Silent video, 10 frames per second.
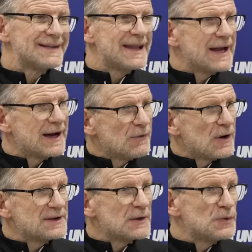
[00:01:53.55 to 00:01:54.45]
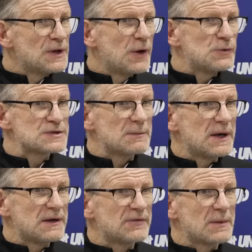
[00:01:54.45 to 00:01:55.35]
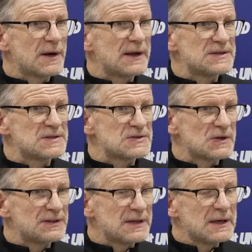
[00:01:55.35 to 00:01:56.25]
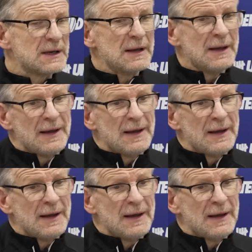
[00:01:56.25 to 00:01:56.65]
Now I don't know so many of the players as I did.